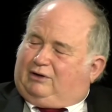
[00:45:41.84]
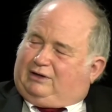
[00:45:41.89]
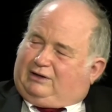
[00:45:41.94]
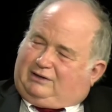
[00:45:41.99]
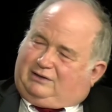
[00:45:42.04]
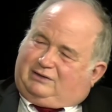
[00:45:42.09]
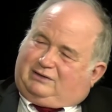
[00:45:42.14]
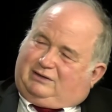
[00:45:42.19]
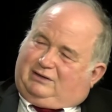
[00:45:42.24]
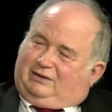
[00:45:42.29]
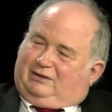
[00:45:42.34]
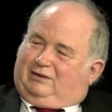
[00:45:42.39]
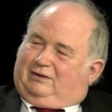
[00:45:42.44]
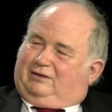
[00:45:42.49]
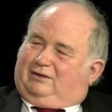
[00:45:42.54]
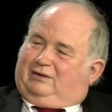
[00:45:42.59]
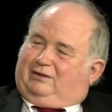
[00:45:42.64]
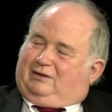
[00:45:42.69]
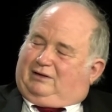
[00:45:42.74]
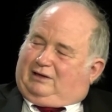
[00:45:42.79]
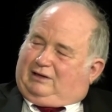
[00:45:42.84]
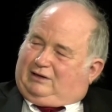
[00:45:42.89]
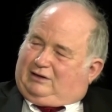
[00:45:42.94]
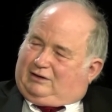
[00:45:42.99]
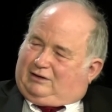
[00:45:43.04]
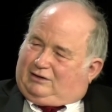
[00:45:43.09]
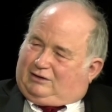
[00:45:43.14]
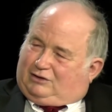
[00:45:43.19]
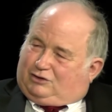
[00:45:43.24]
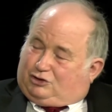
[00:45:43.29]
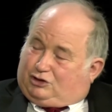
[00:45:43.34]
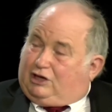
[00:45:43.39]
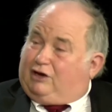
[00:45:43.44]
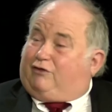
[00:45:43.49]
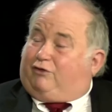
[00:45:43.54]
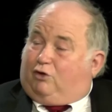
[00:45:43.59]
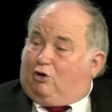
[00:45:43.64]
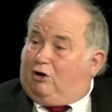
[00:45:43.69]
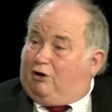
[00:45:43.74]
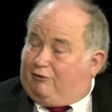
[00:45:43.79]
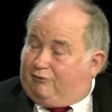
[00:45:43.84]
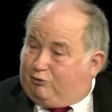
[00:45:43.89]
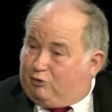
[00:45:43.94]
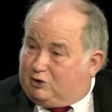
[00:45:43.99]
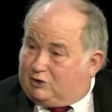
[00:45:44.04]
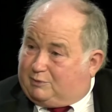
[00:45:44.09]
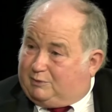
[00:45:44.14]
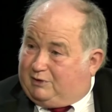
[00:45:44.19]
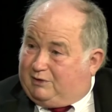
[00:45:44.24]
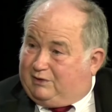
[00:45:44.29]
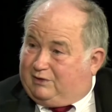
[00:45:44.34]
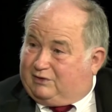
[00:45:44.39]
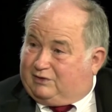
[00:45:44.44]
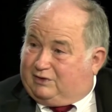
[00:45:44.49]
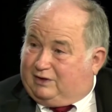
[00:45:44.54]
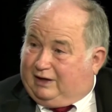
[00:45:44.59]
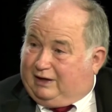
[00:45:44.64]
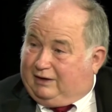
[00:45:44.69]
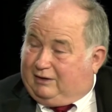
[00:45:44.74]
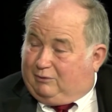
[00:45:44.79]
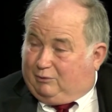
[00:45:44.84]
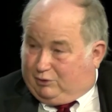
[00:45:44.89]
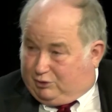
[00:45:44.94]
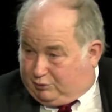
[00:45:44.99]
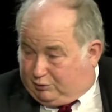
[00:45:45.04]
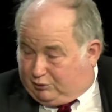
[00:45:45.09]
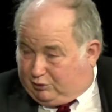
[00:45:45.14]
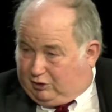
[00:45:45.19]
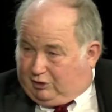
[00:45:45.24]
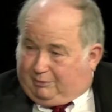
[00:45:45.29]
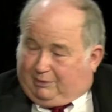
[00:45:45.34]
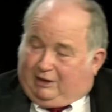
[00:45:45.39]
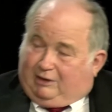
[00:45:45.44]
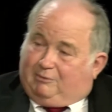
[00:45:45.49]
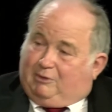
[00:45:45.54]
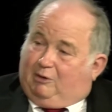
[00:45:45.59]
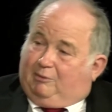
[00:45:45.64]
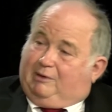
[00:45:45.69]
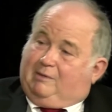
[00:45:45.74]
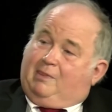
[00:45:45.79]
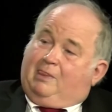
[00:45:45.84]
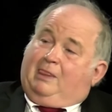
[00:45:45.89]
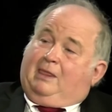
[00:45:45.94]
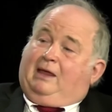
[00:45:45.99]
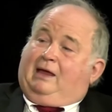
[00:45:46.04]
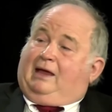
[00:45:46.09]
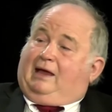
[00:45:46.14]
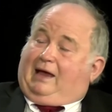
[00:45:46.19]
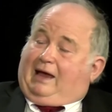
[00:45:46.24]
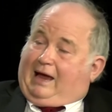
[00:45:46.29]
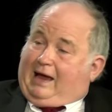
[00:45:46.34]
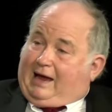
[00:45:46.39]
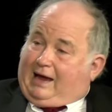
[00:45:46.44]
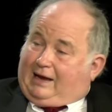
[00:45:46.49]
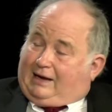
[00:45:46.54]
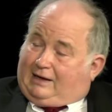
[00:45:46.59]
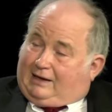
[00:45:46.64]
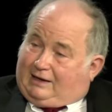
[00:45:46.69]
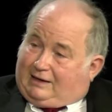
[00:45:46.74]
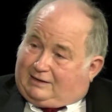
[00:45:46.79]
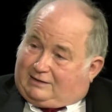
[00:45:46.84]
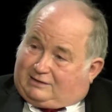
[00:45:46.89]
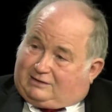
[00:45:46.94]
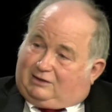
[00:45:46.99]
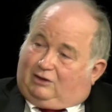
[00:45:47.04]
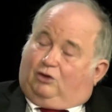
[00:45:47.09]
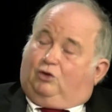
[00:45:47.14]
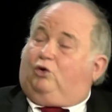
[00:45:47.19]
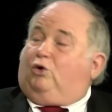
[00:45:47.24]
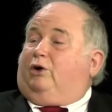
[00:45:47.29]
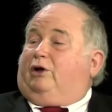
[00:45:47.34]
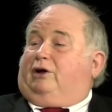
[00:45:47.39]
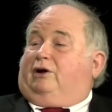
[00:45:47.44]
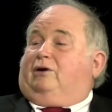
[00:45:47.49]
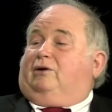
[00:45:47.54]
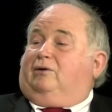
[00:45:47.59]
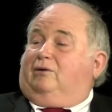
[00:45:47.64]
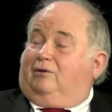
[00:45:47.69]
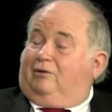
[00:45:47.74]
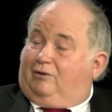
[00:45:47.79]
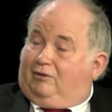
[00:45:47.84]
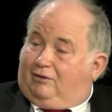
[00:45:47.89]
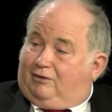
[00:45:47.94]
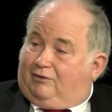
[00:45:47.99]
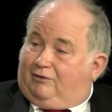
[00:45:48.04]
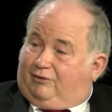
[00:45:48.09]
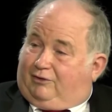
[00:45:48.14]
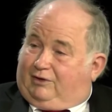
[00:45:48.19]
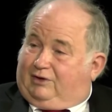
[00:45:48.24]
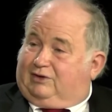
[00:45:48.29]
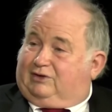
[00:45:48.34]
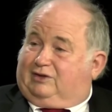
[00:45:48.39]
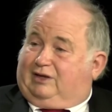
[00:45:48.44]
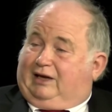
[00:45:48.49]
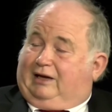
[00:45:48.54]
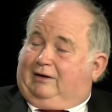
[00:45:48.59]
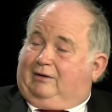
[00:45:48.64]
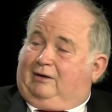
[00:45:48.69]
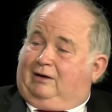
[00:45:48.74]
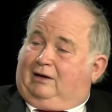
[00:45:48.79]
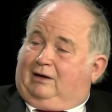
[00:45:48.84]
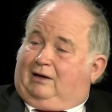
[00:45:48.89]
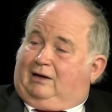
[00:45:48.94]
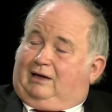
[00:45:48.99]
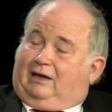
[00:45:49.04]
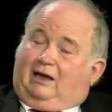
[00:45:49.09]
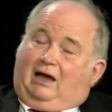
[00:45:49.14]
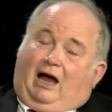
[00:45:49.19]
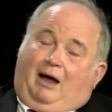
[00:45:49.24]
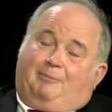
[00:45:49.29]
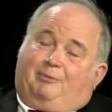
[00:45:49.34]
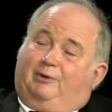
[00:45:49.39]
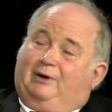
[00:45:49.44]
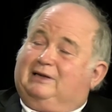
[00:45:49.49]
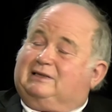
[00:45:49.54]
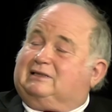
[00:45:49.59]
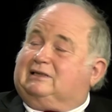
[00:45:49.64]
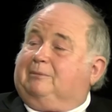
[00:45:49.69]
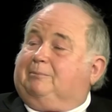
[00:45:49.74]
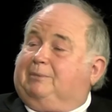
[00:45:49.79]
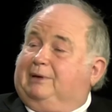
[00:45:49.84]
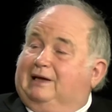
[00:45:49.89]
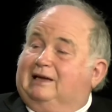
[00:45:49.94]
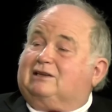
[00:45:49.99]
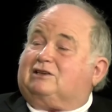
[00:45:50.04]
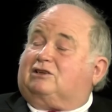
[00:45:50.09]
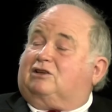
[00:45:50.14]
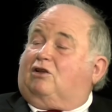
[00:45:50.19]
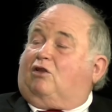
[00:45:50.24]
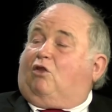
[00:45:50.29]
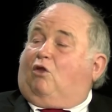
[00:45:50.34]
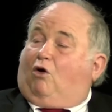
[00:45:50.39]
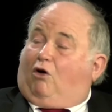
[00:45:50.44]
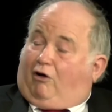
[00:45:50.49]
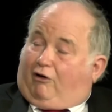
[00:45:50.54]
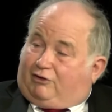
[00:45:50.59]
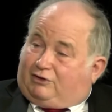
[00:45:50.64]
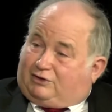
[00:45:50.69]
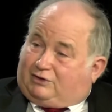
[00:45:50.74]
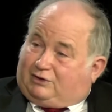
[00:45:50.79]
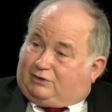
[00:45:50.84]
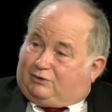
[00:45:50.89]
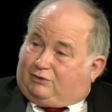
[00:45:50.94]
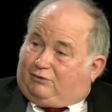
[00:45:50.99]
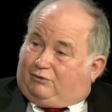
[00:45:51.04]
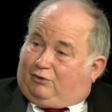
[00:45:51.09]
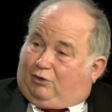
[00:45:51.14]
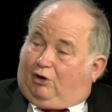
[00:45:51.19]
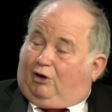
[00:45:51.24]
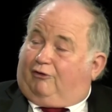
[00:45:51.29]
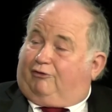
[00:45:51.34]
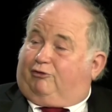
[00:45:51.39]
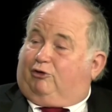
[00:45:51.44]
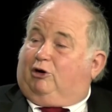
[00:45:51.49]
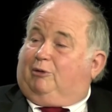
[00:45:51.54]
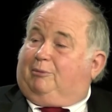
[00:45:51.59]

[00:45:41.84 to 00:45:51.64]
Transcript: is the chief law enforcement of the state, which we'll talk about in a moment, and he is the lawyer for the state. He operates the biggest law firm